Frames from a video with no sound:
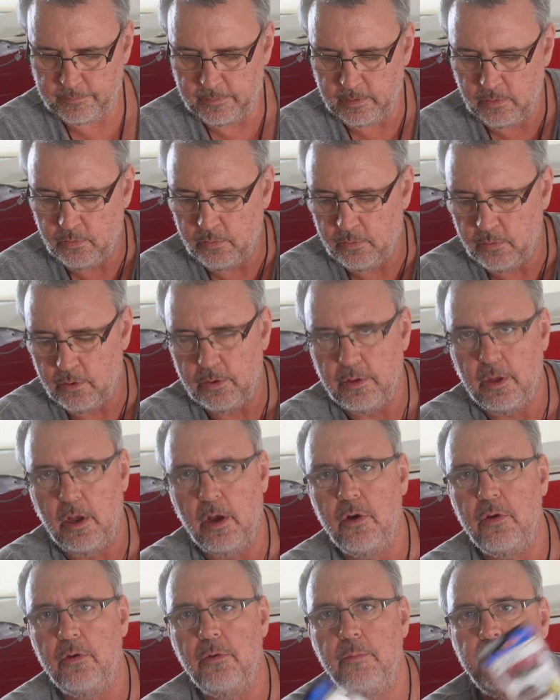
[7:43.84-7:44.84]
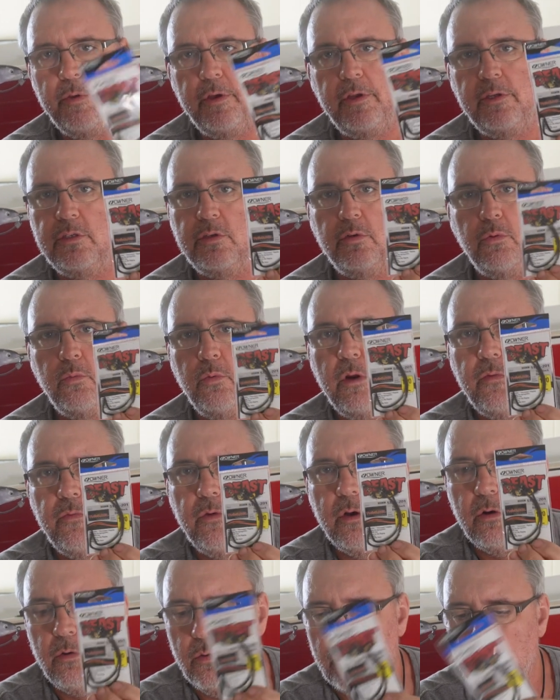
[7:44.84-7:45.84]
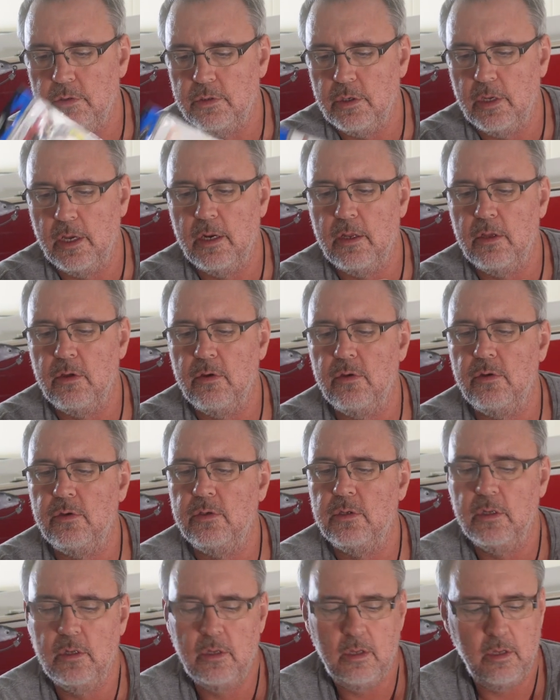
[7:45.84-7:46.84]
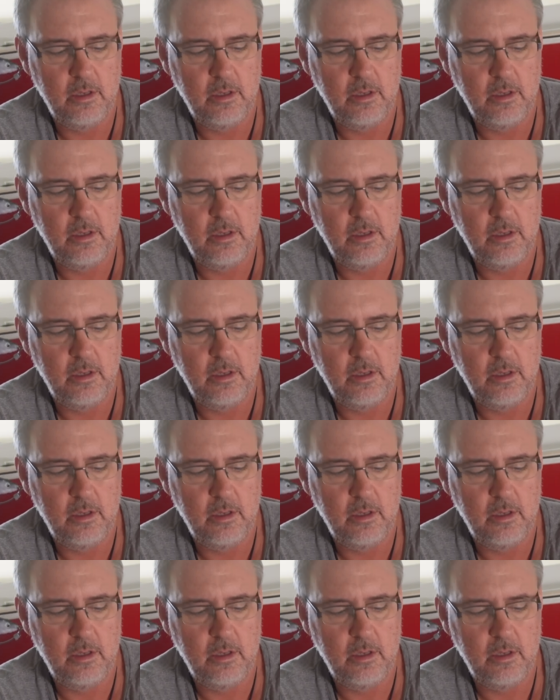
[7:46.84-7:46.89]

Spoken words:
or like the owner beasts or whatever hooks you're going to use,